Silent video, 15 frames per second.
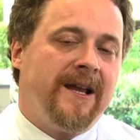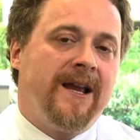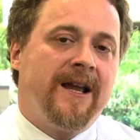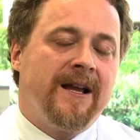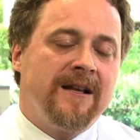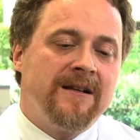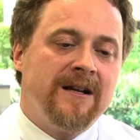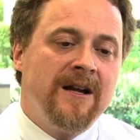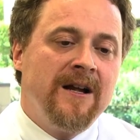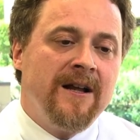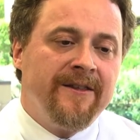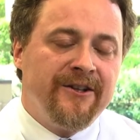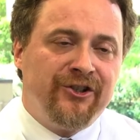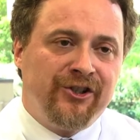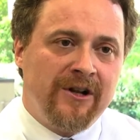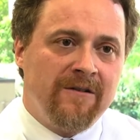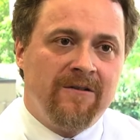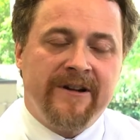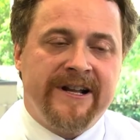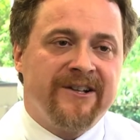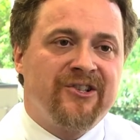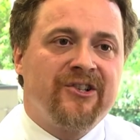And the
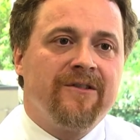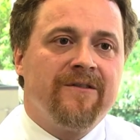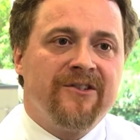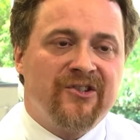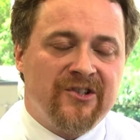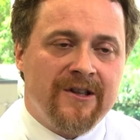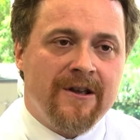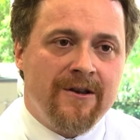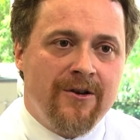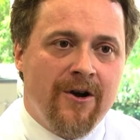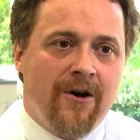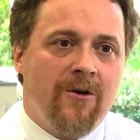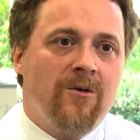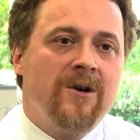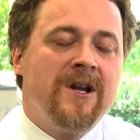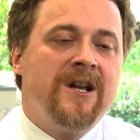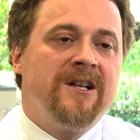general answer is that no.